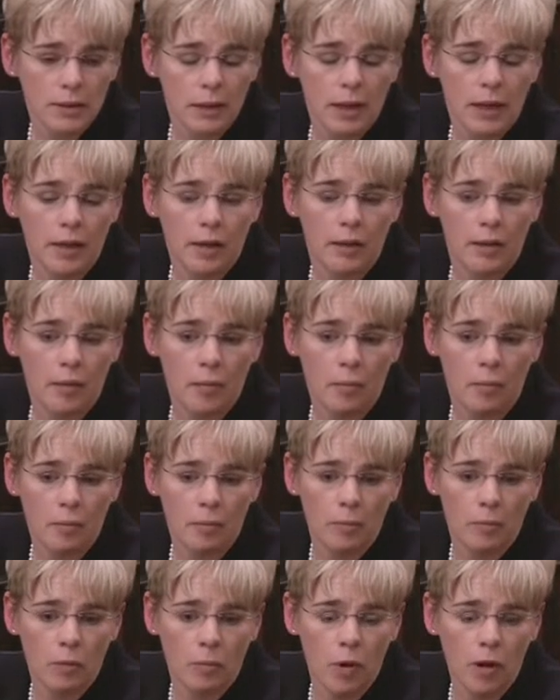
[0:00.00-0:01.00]

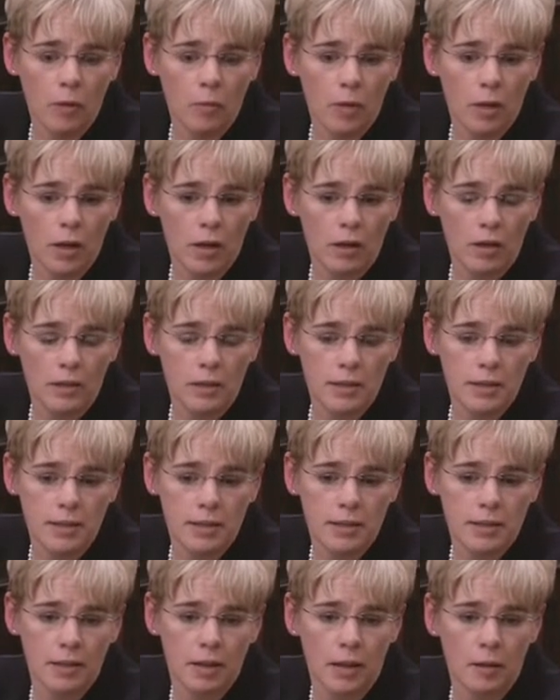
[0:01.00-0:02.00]
One
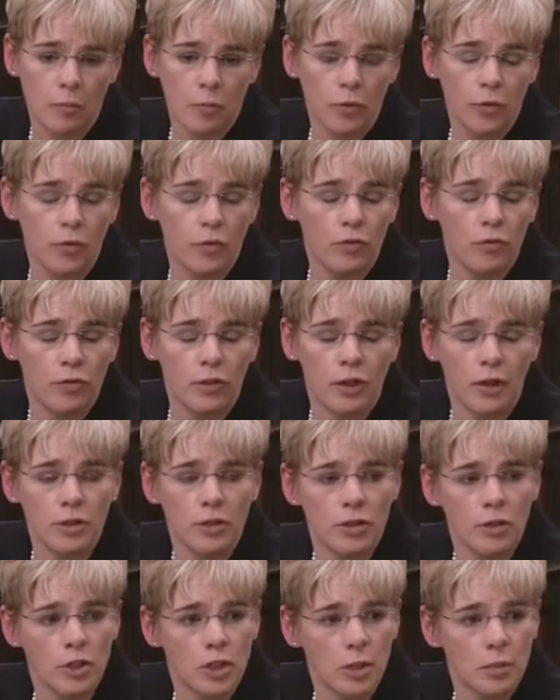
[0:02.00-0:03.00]
was improve
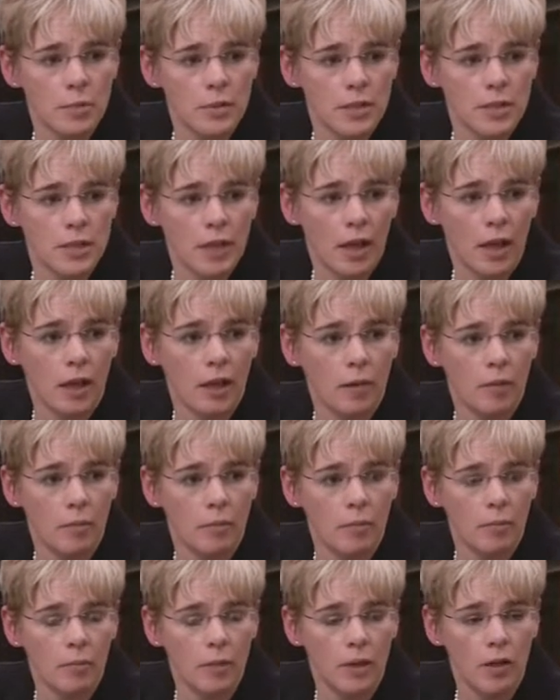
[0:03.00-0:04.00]
relationships.
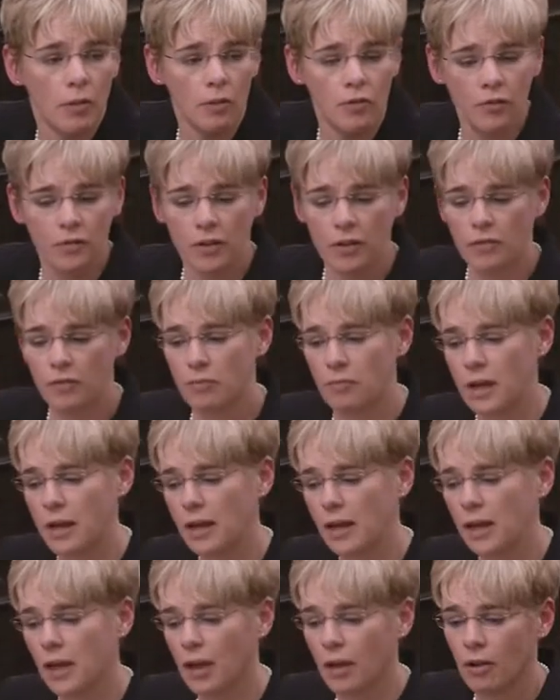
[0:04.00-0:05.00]
If
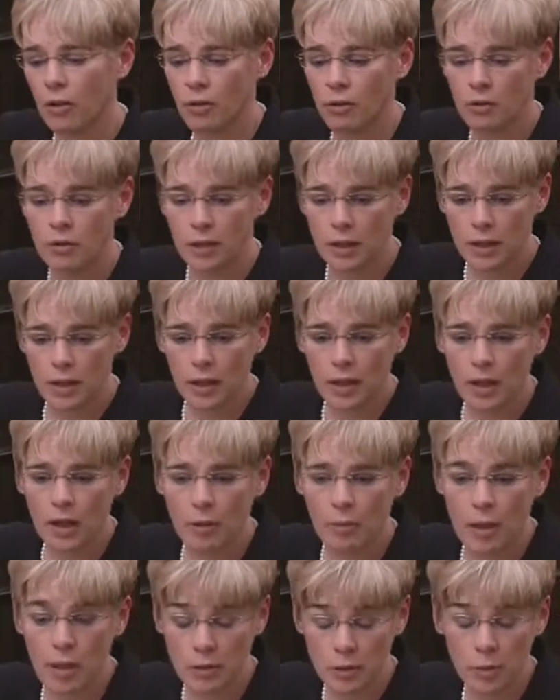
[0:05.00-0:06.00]
Medi-Cal
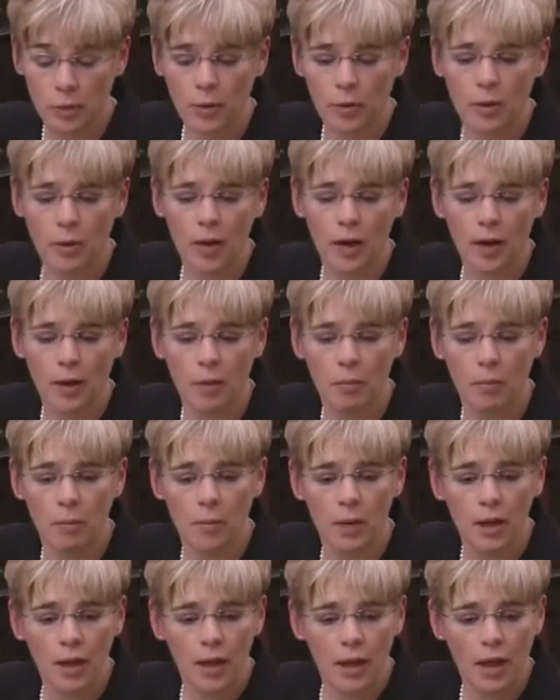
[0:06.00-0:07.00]
as a program
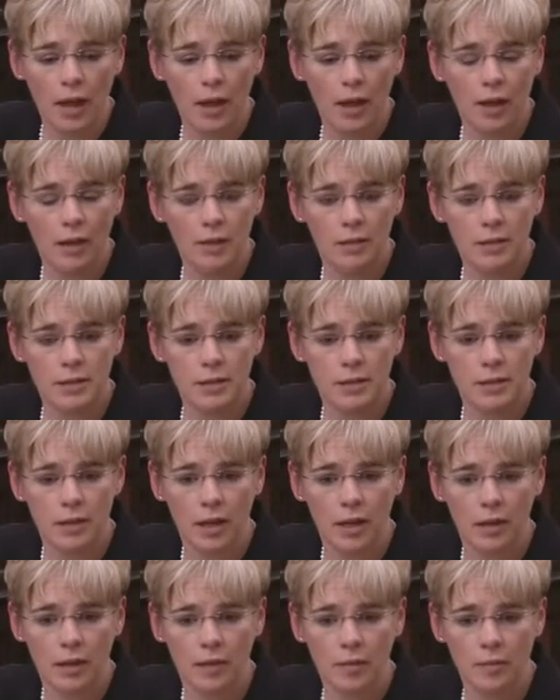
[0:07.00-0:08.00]
has
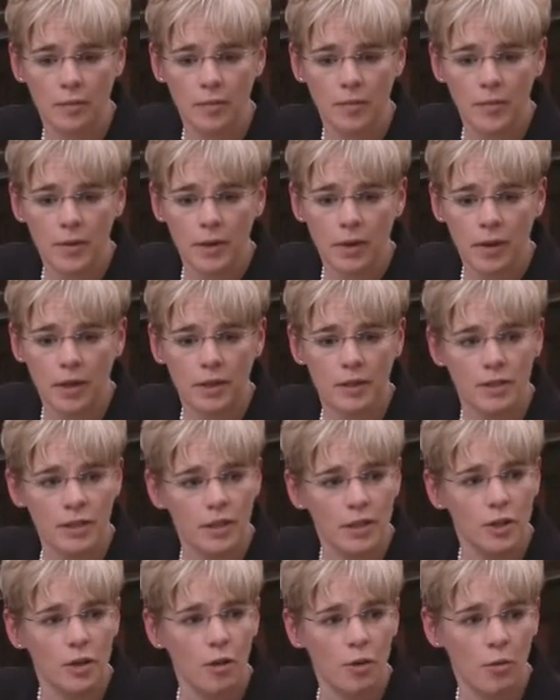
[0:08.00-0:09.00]
a
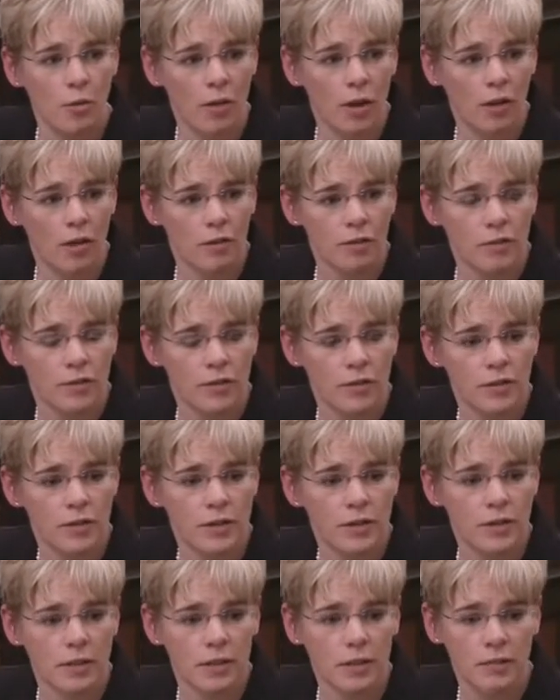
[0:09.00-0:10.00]
continuum of
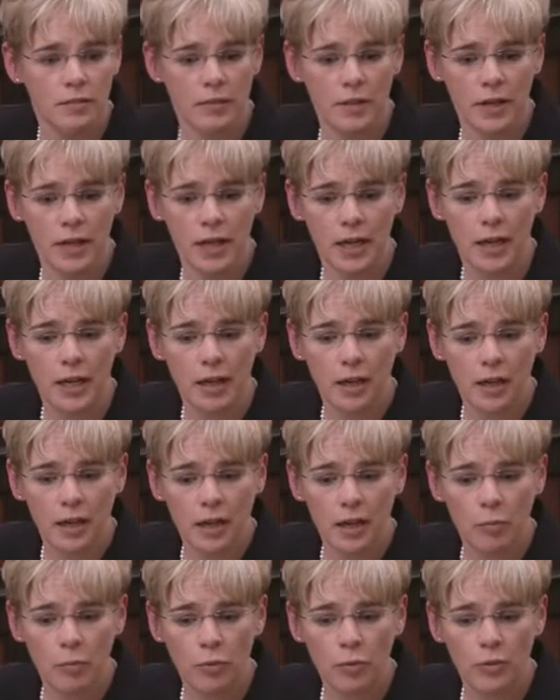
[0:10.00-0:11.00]
service delivery,
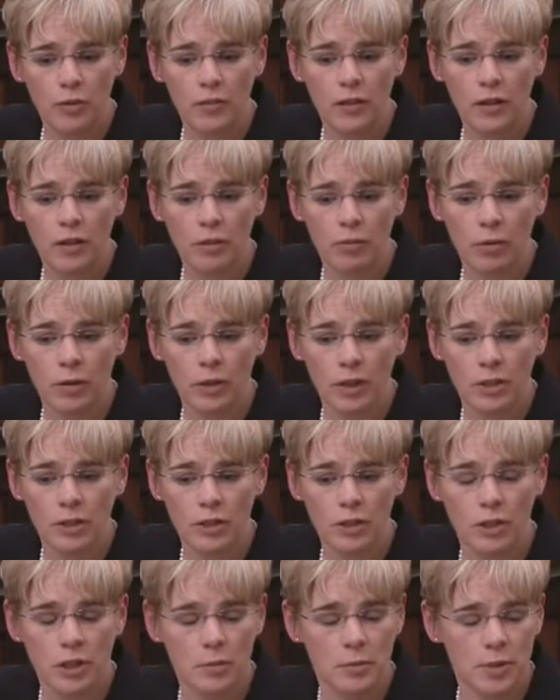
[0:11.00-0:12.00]
improving the
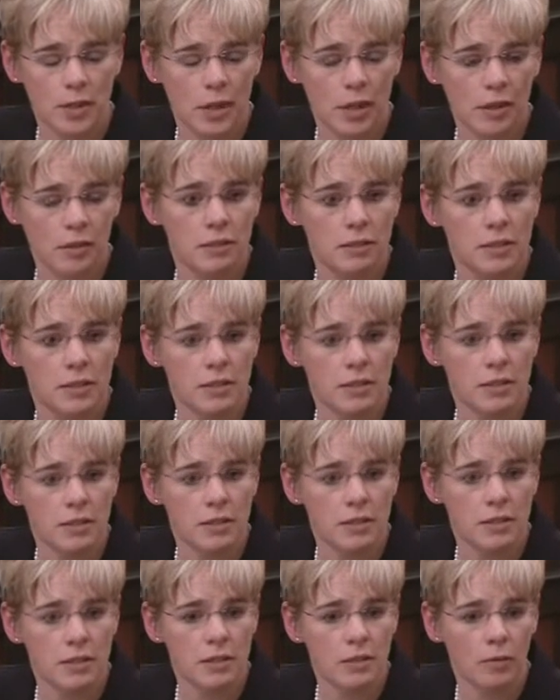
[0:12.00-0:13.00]
relationships on the front
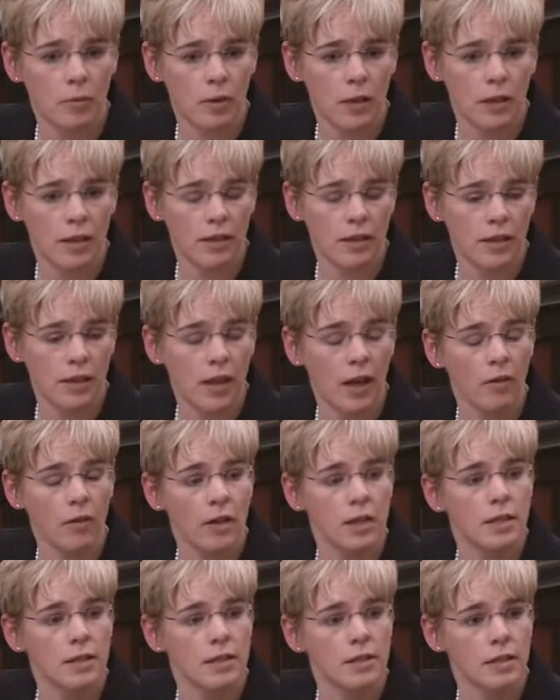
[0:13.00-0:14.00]
end with the
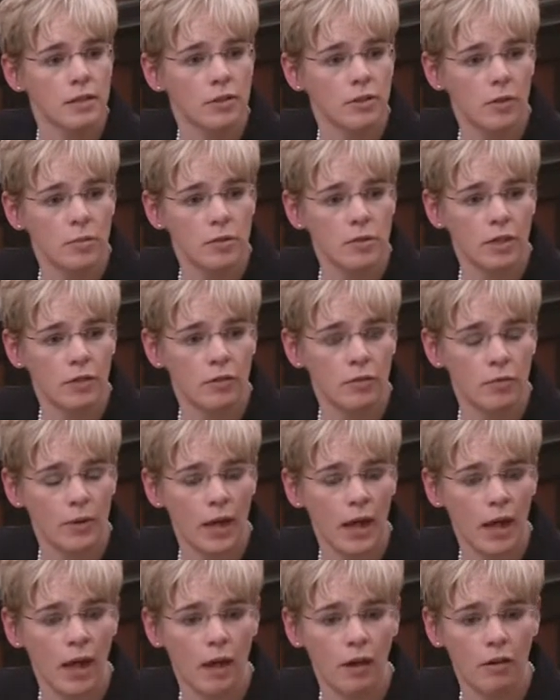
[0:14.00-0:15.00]
counties in terms of,
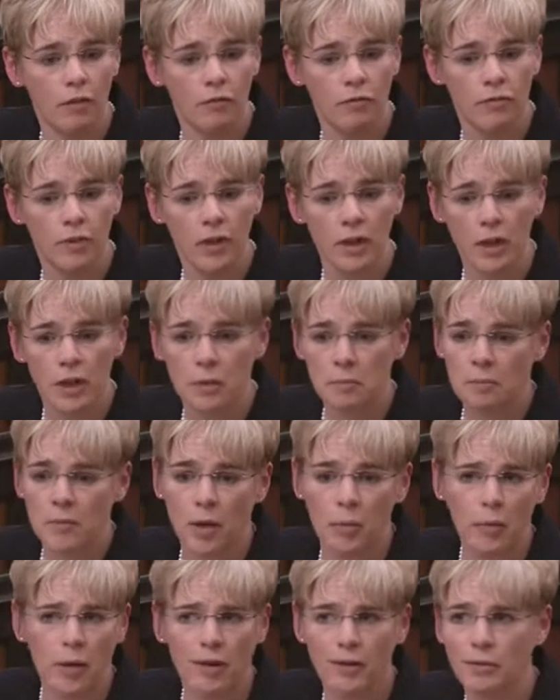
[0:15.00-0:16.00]
we have
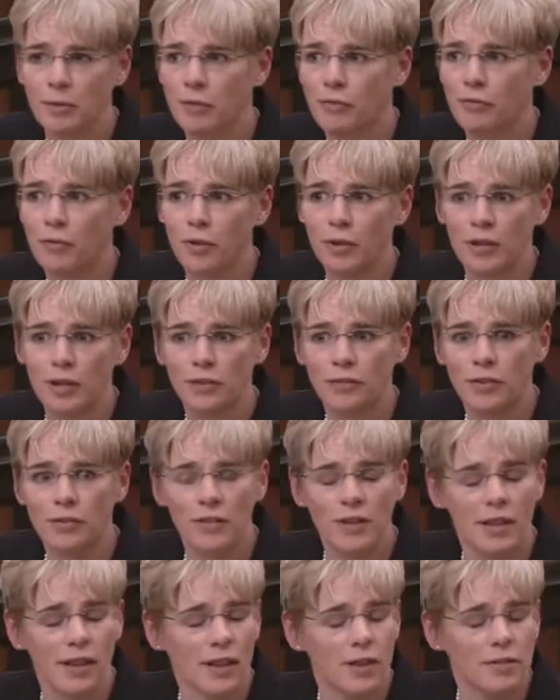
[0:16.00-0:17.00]
approximately
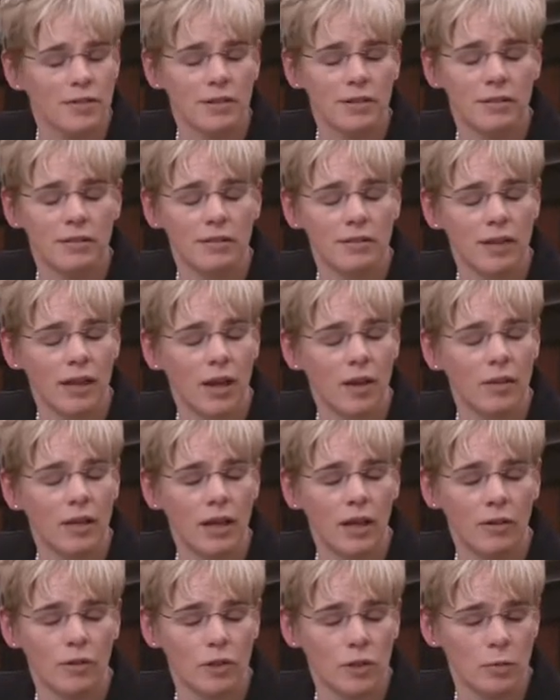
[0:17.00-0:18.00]
50,000
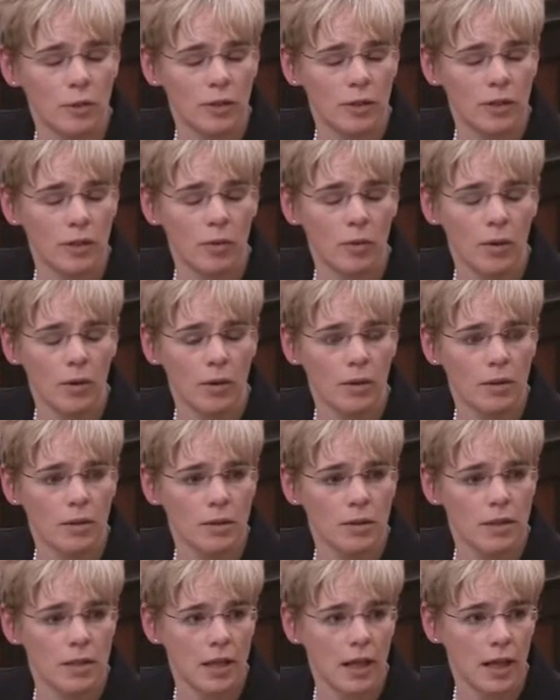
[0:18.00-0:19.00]
county eligibility
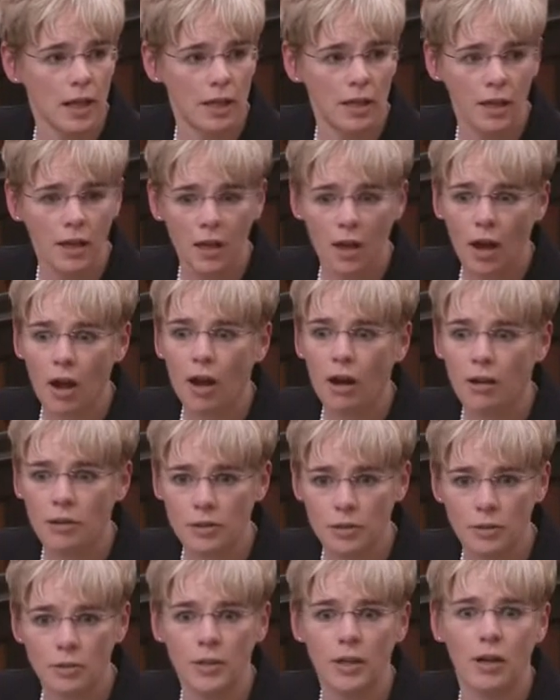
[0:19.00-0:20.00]
workers that are
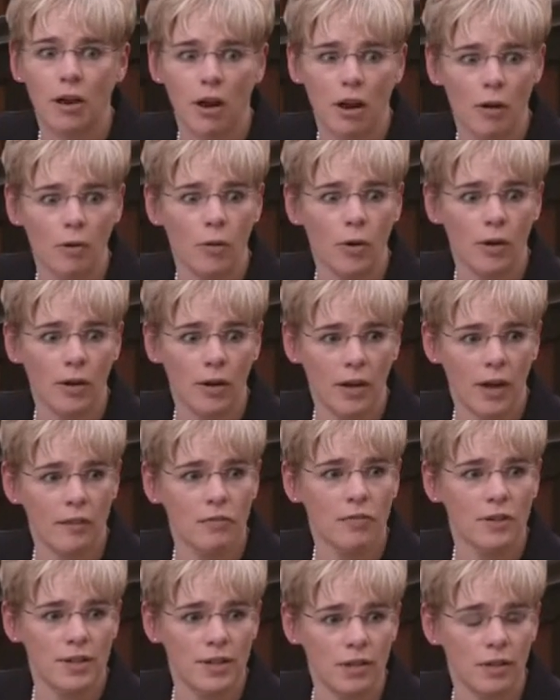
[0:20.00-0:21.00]
doing our work
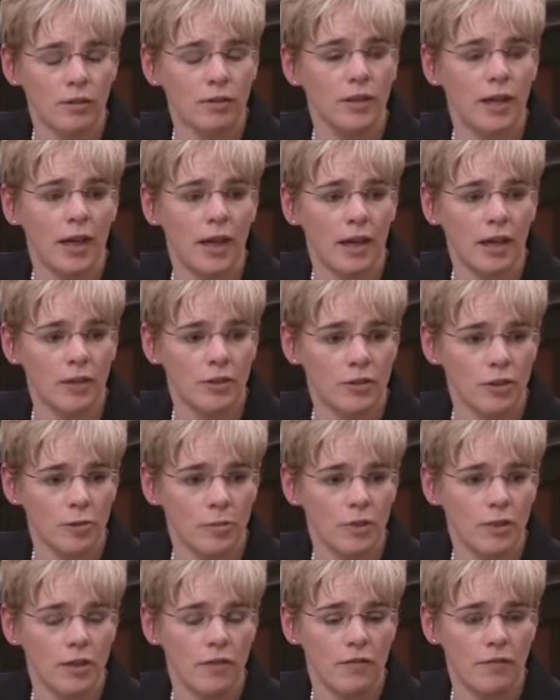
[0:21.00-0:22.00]
every single day in
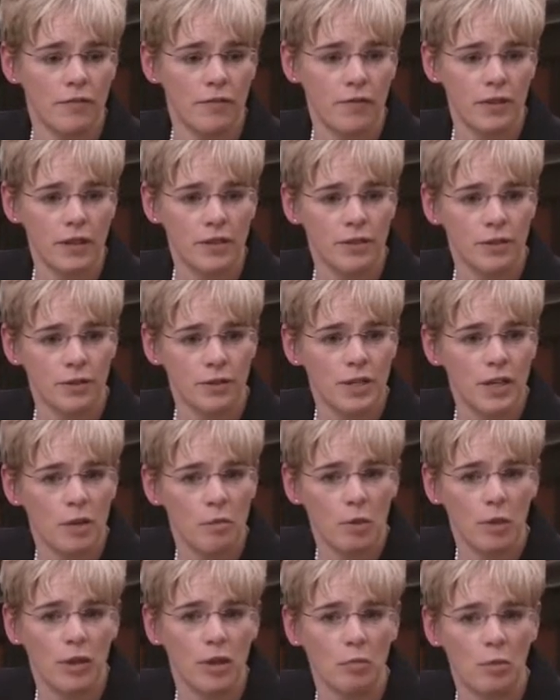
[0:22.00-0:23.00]
terms of these
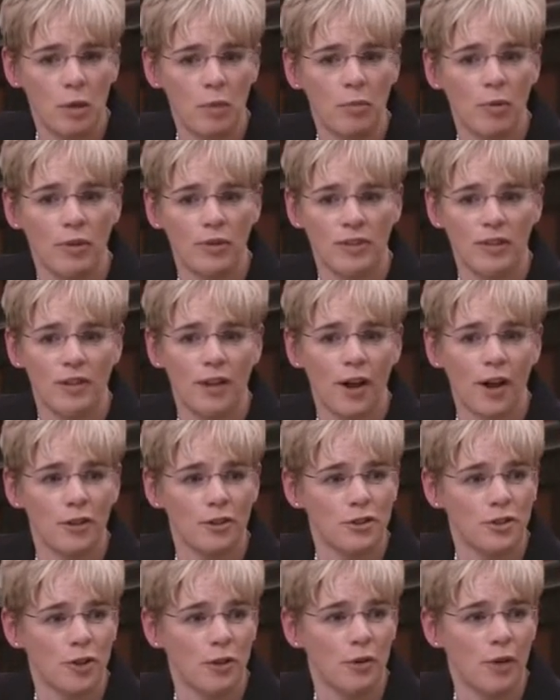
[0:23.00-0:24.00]
13 million people did
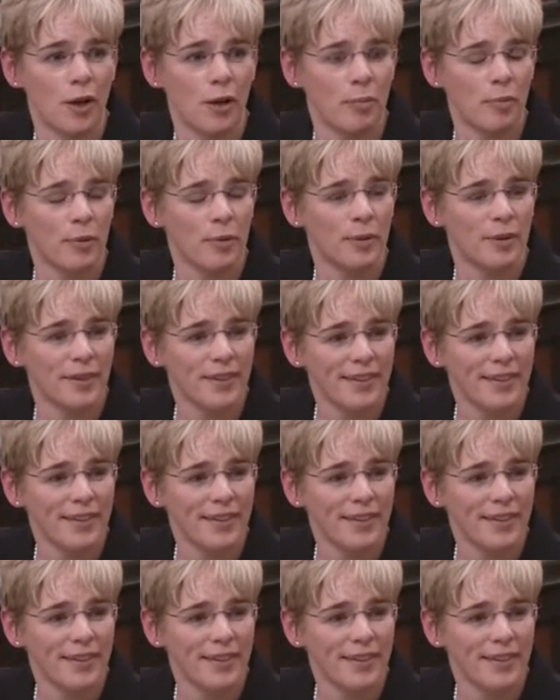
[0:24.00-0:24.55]
not show up